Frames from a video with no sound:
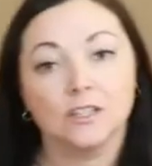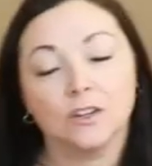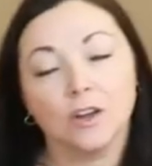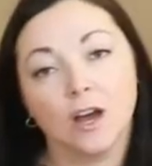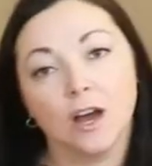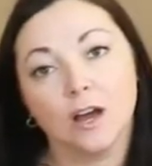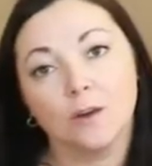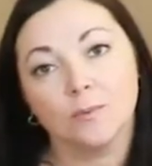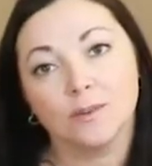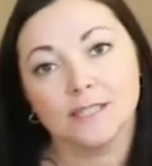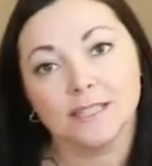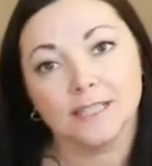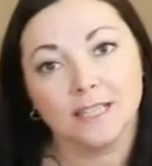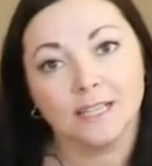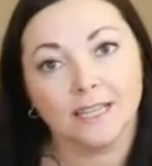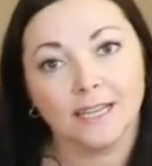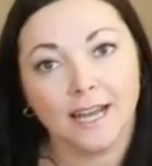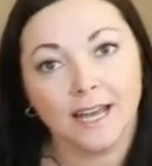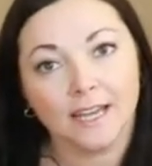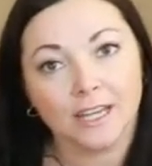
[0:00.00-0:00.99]
uh, was
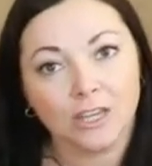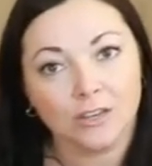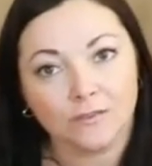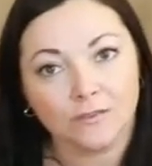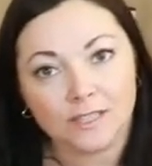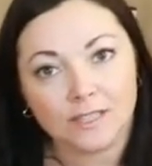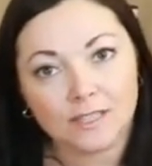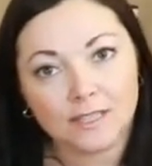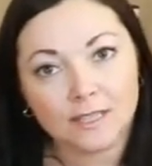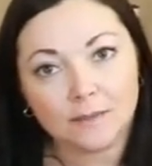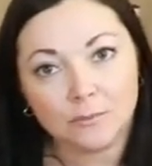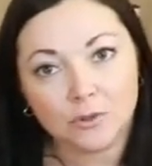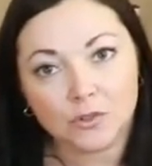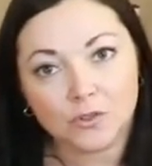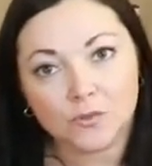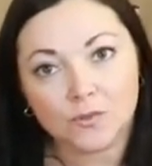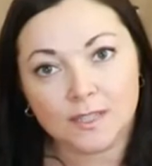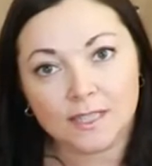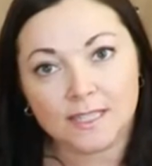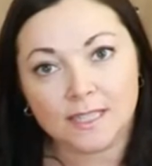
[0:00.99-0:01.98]
selling at QVC
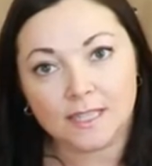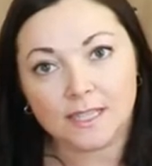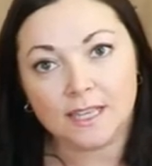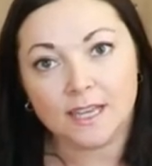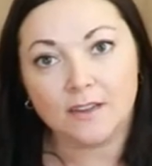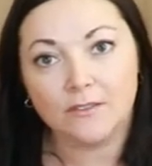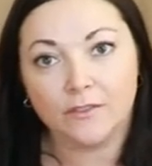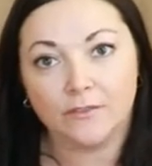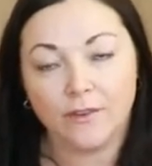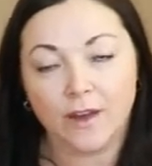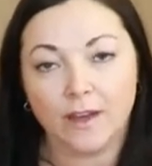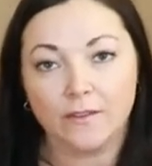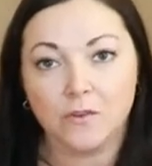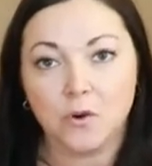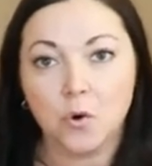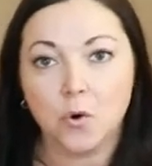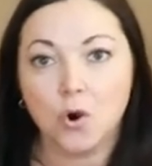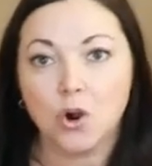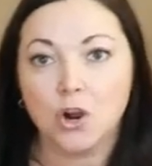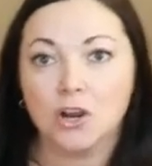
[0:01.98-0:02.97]
most recently of the five
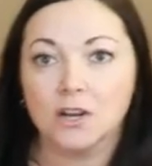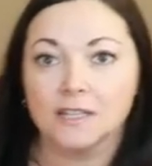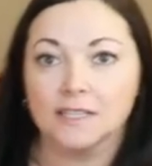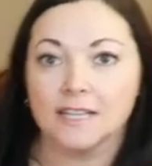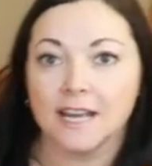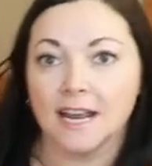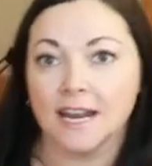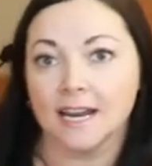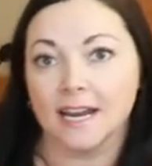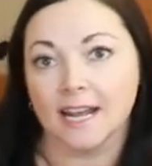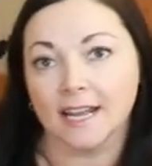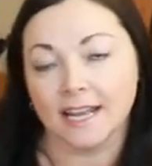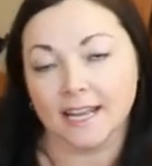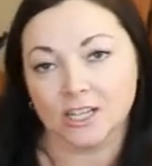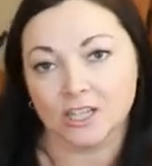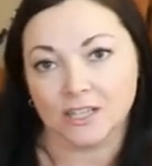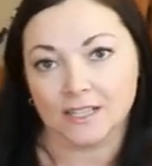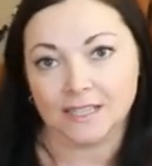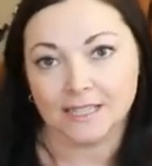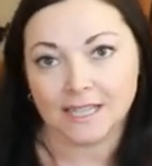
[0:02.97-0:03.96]
cords and at
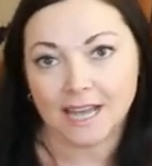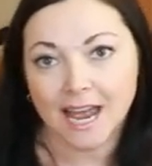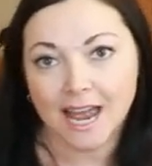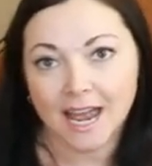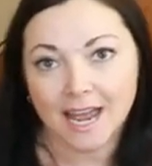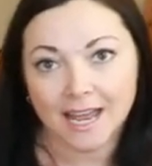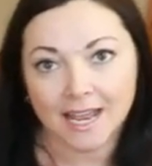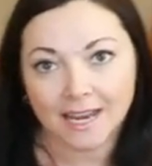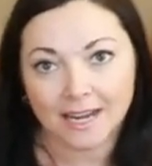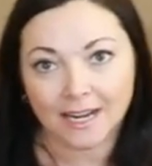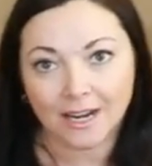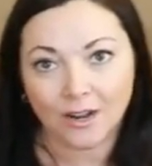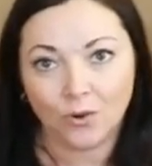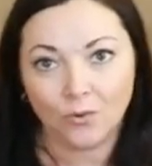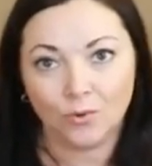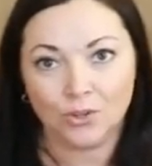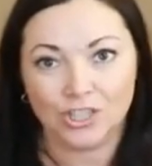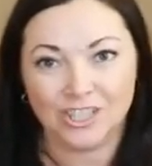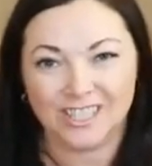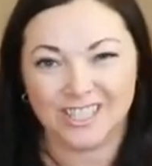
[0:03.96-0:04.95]
HSN,
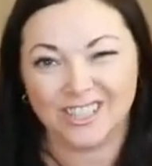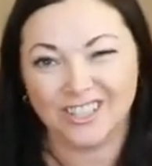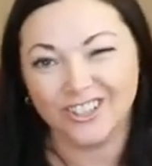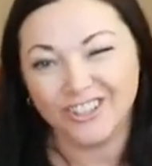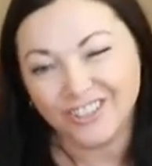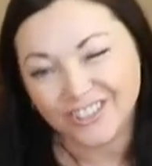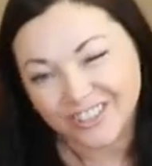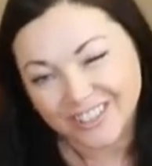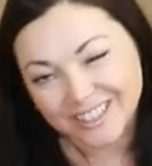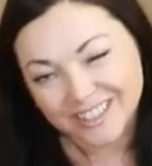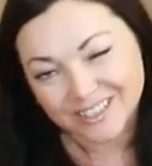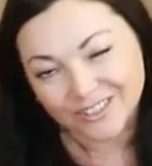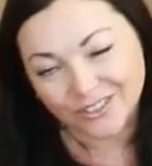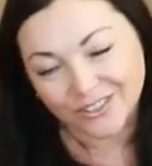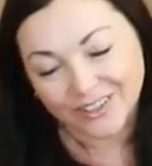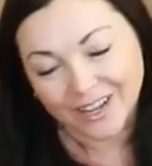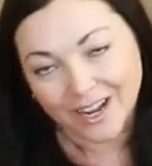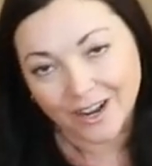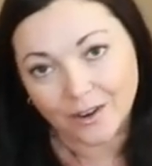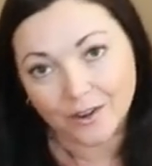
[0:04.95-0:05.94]
which is currently
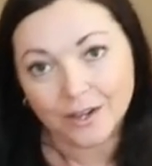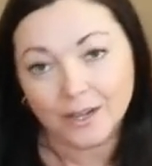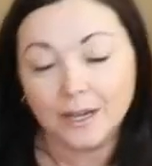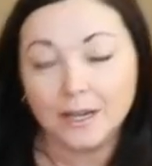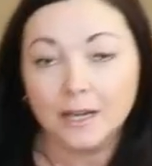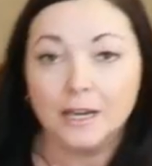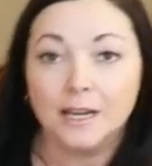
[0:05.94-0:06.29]
sold out.